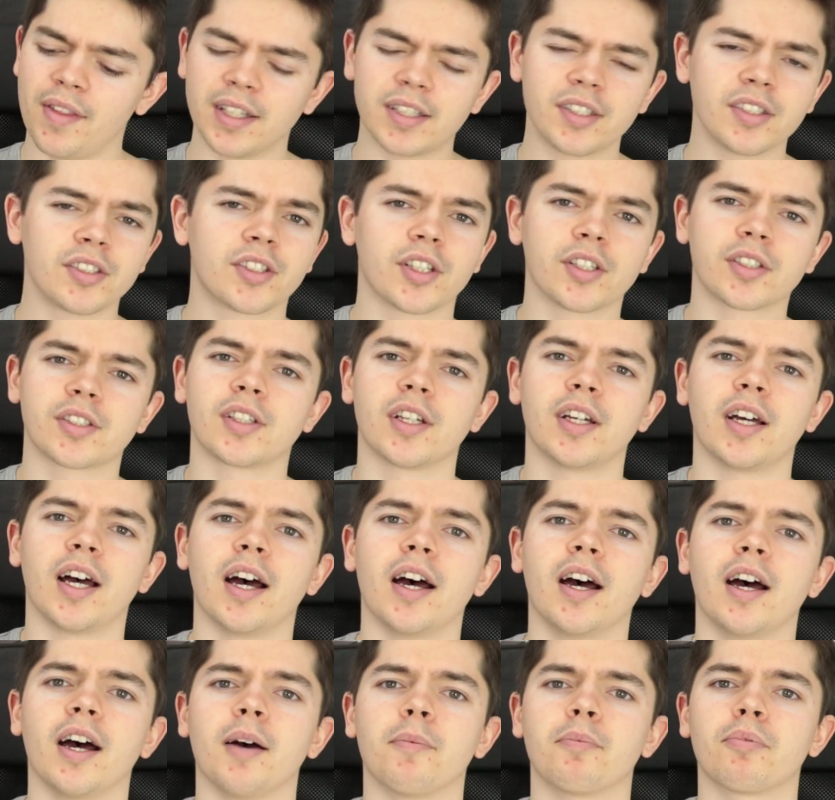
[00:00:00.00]
this is just
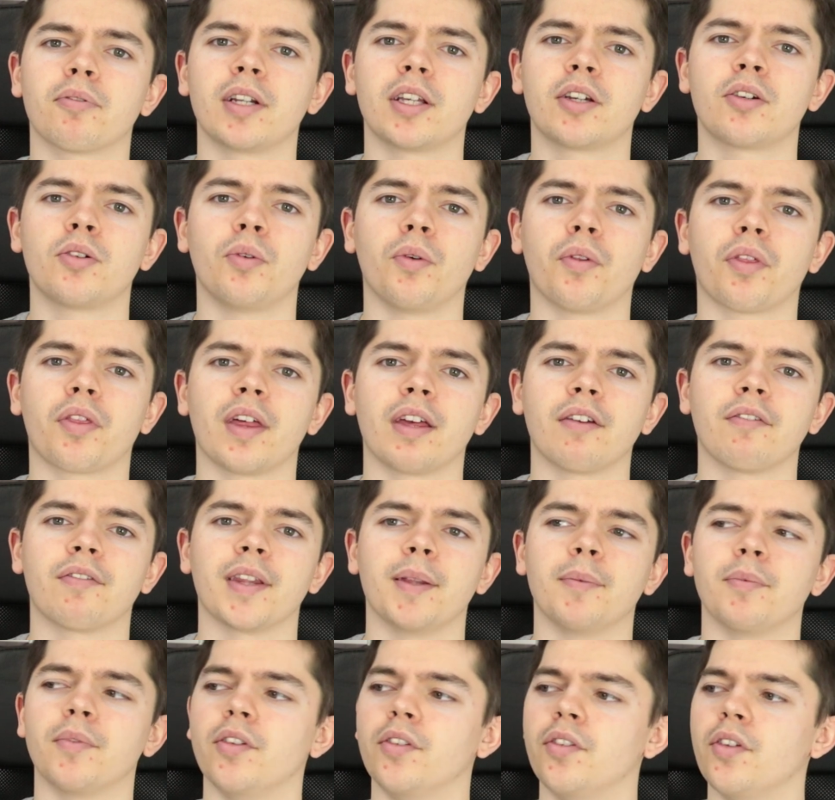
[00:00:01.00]
a pretty cool thing
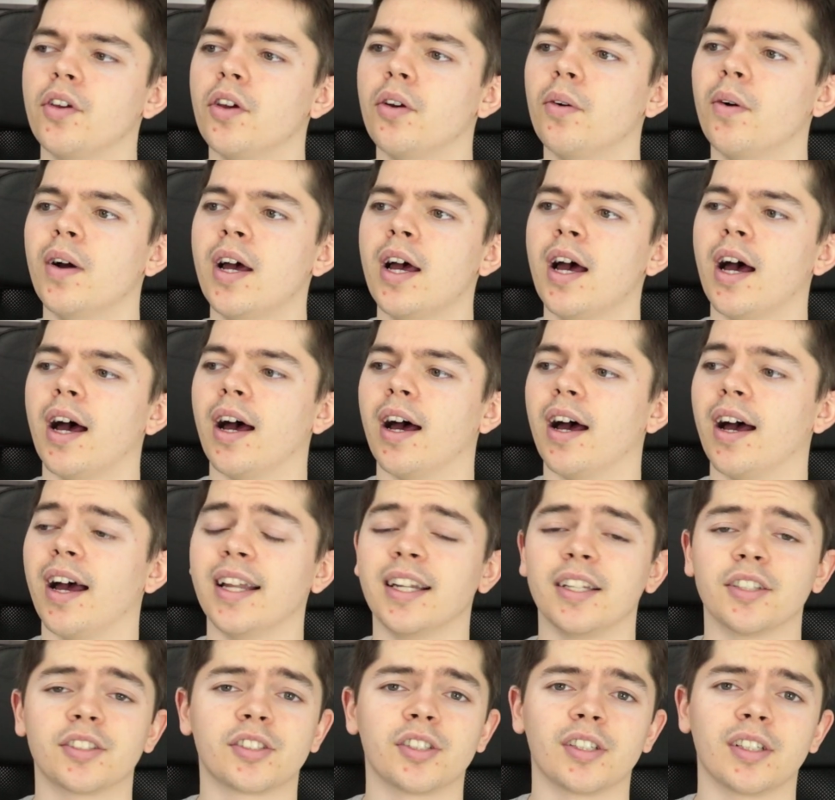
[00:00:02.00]
for them to do,
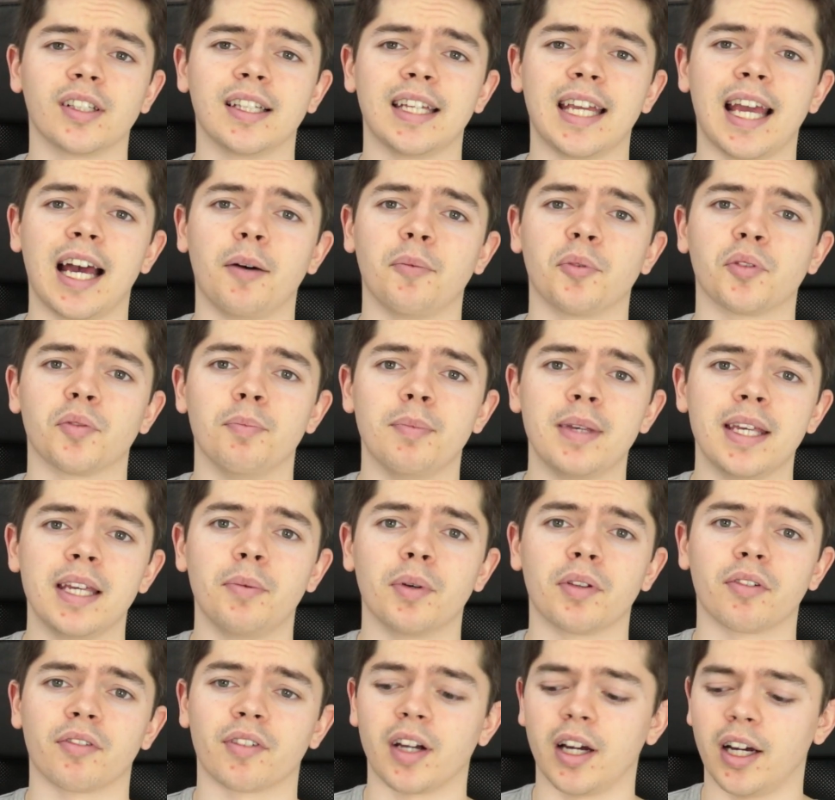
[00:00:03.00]
and it certainly helps
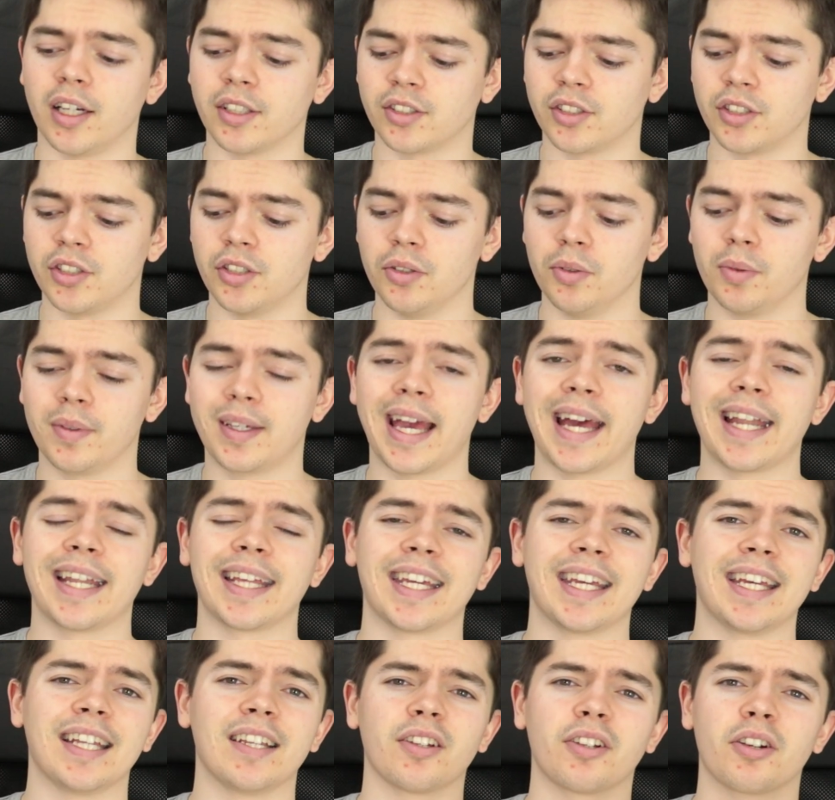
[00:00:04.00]
me with regards to
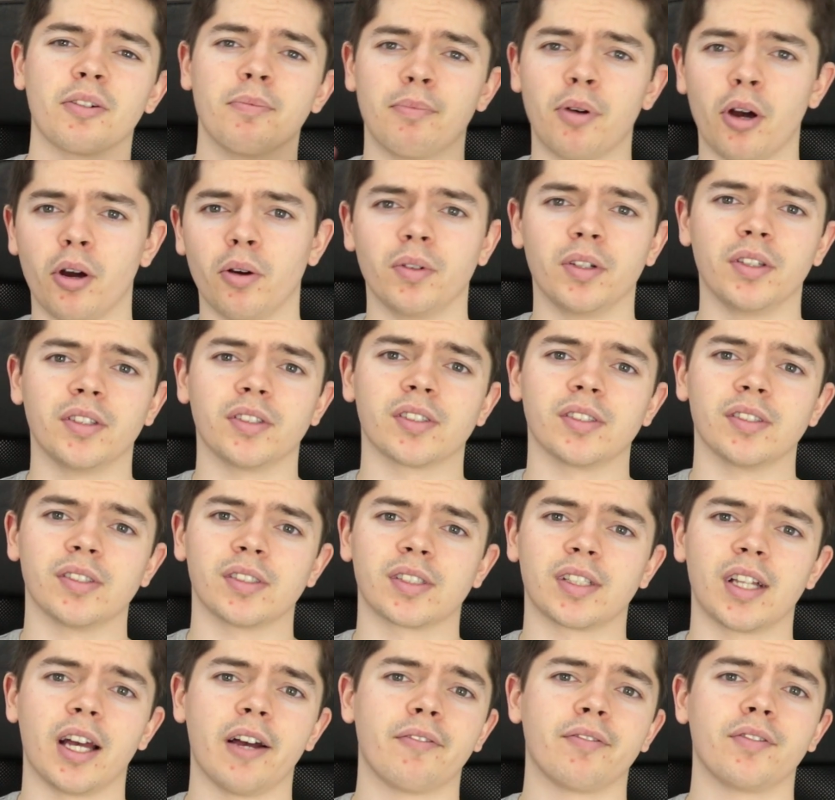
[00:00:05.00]
getting in components
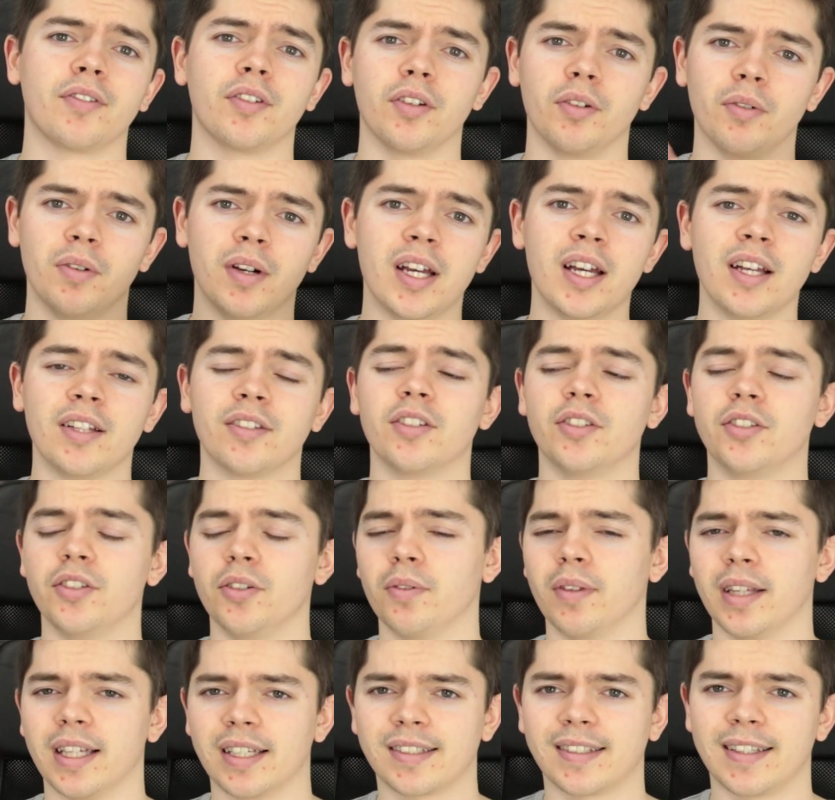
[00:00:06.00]
and stuff to
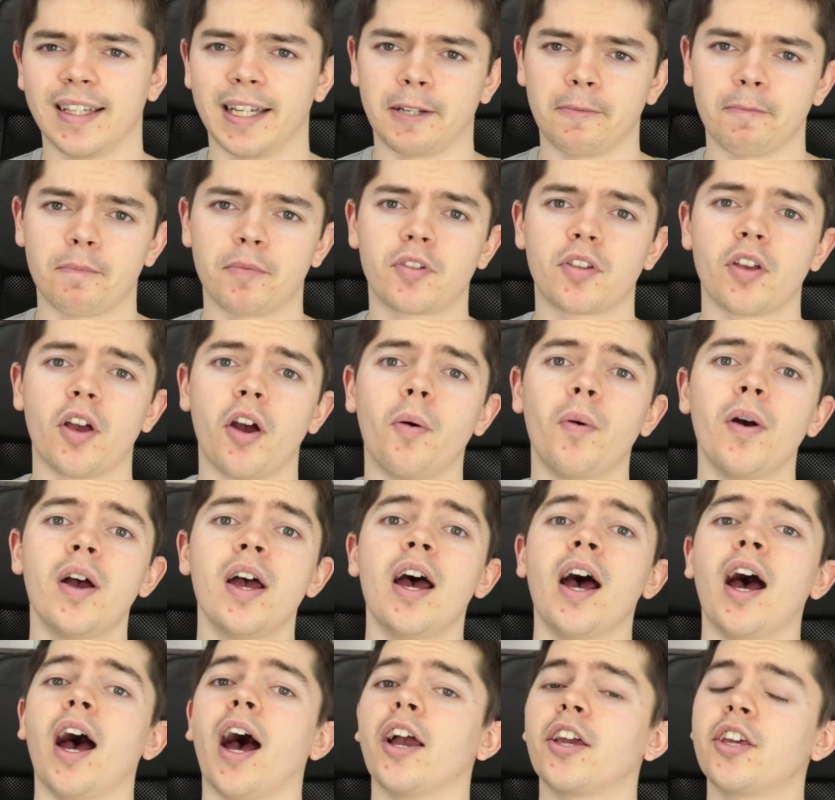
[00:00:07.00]
do this thing. So
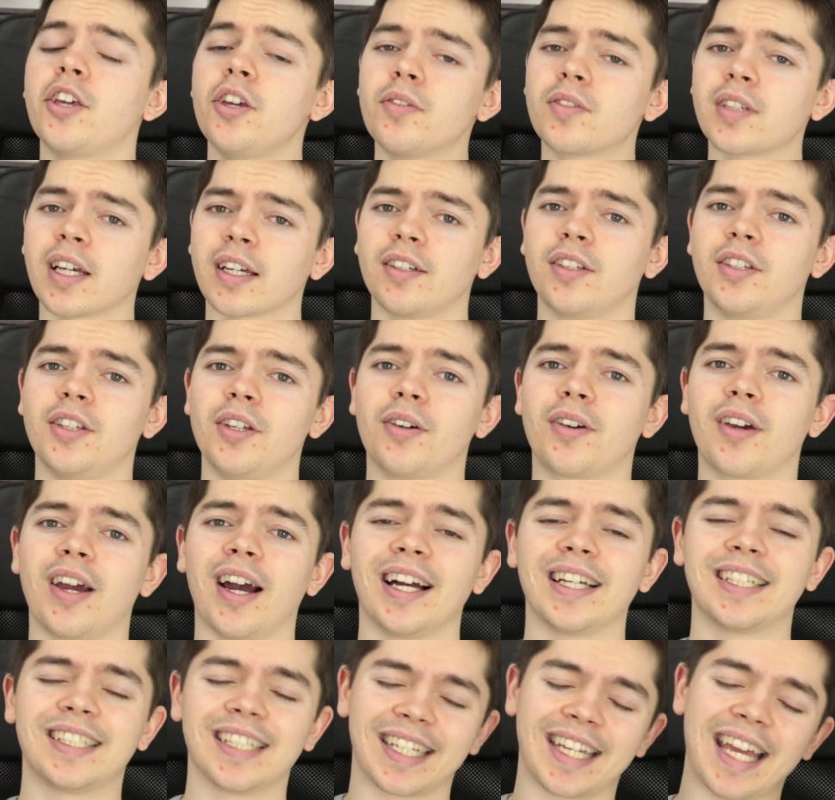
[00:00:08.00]
a huge thank you to you
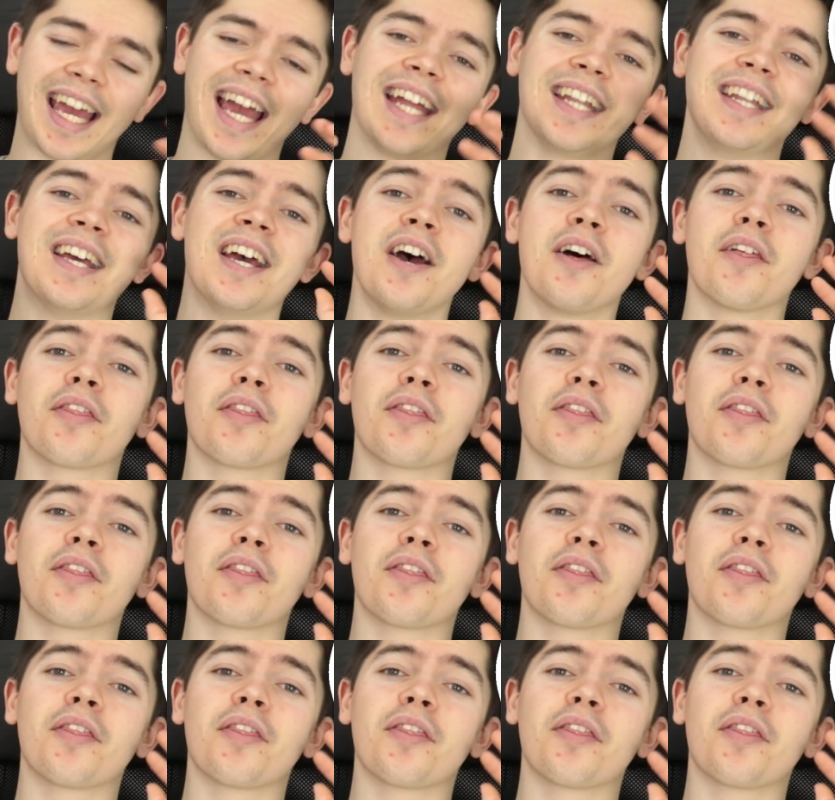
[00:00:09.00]
guys again.